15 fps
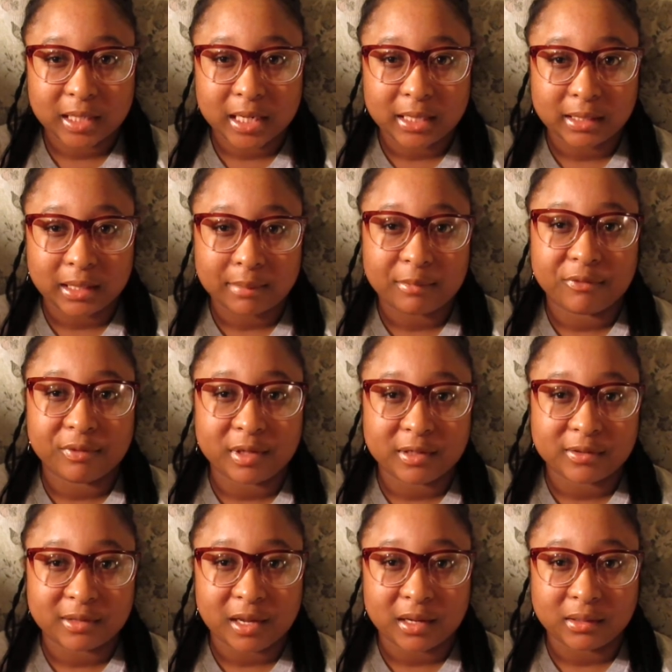And then I'm already
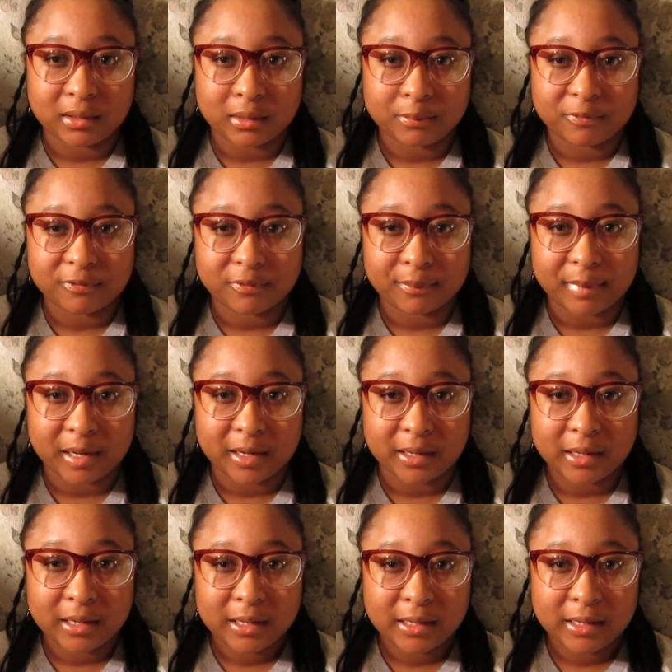signed up for my